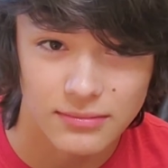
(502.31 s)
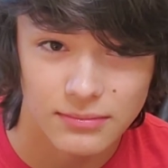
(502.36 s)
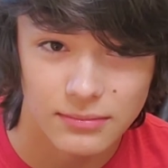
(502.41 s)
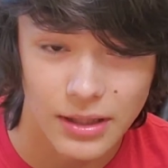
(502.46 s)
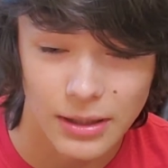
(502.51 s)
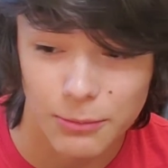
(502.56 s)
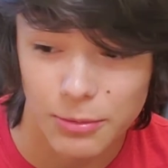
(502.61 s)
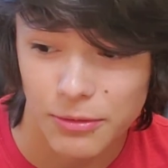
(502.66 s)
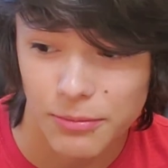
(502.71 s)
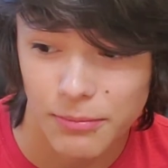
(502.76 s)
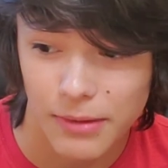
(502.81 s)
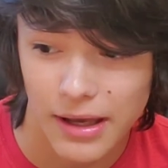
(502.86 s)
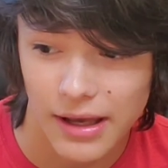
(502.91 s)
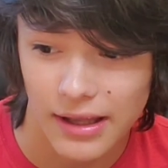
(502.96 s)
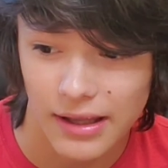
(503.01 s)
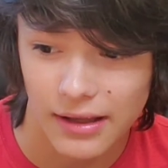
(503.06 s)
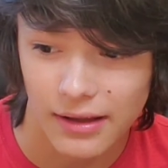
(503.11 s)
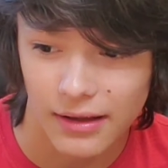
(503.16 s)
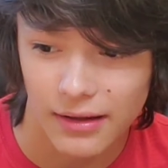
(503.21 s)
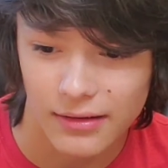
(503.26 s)
Like with
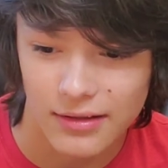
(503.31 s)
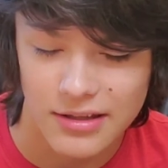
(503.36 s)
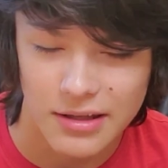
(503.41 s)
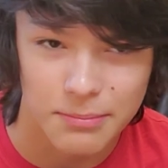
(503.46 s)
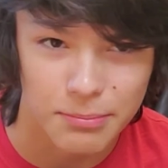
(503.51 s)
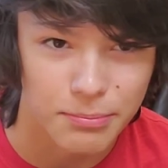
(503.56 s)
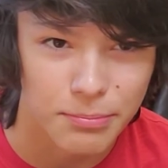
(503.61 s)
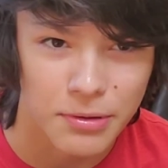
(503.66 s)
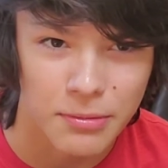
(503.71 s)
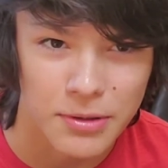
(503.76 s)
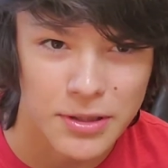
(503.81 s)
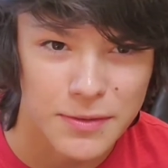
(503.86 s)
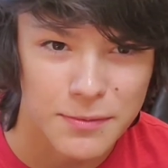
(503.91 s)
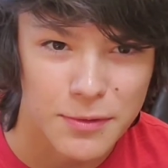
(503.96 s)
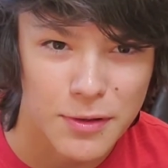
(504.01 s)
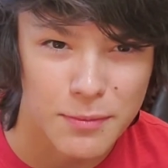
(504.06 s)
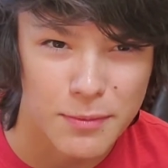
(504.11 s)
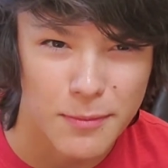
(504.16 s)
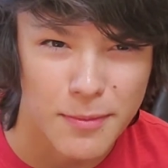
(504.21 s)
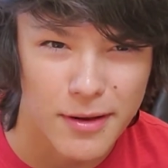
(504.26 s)
because they pretty much
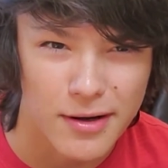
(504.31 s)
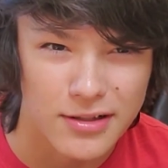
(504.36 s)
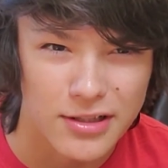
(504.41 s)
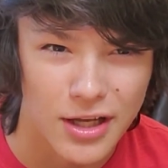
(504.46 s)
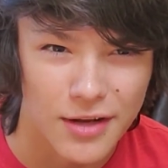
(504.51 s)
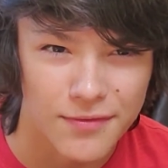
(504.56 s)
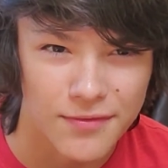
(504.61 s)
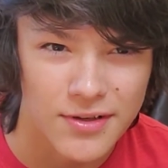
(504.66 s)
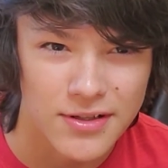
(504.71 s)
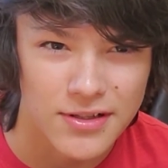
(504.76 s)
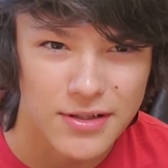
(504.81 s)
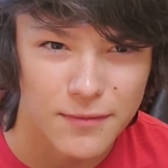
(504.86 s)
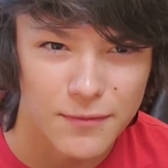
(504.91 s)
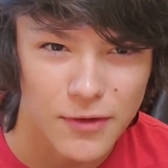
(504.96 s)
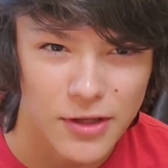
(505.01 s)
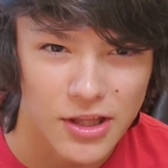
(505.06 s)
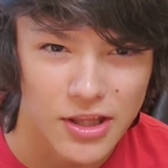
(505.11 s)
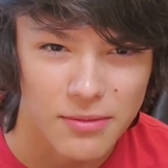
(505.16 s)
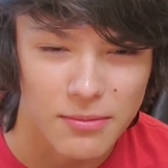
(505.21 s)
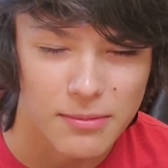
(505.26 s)
poop about as often as you
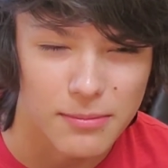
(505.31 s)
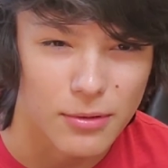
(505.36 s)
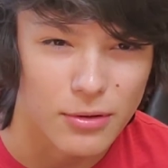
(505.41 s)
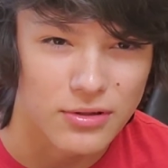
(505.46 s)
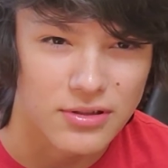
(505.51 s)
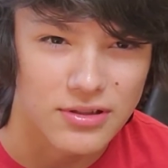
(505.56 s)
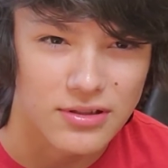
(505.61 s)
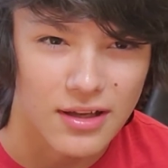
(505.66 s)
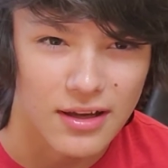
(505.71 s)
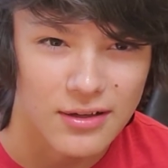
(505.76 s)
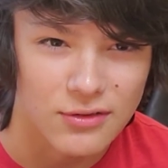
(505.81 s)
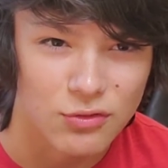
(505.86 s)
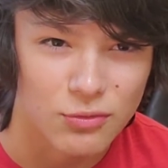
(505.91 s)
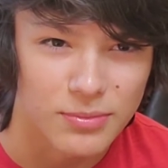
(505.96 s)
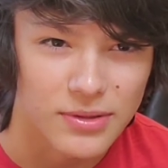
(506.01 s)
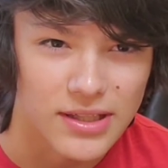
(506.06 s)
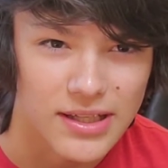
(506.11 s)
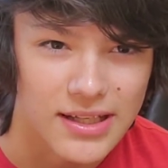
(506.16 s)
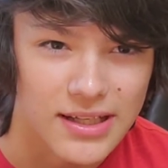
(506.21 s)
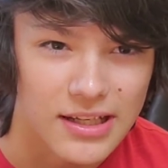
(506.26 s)
feed them, and most snakes will
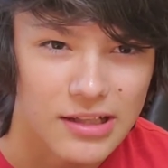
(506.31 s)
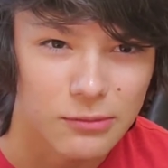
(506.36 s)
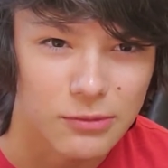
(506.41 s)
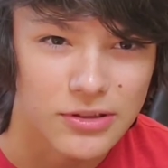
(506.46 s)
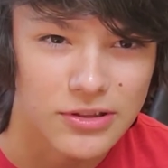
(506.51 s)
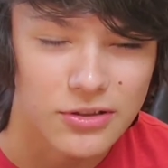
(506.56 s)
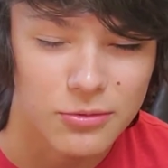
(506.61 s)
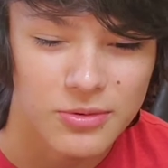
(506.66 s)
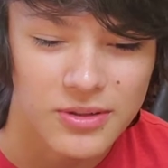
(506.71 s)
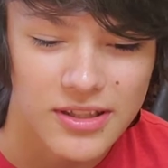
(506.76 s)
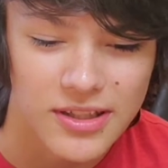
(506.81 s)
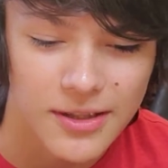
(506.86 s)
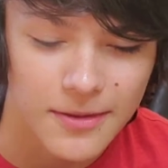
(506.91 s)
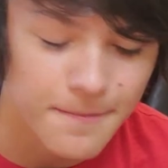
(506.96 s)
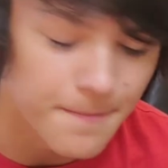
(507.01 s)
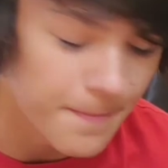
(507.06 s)
be eating once a week.